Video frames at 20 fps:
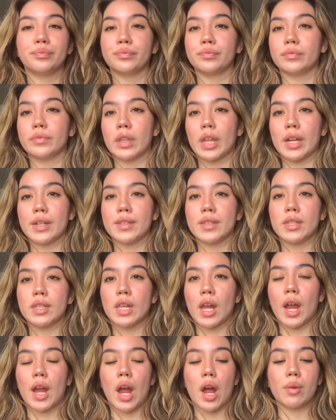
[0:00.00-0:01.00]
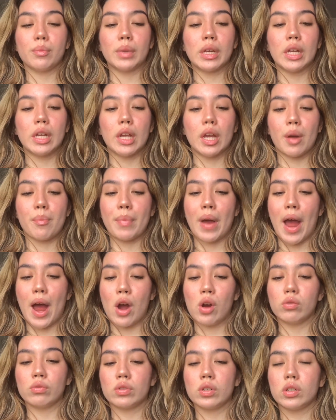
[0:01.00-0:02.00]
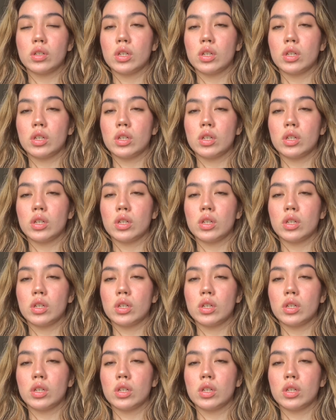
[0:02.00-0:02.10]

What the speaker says: let's say I'm eating about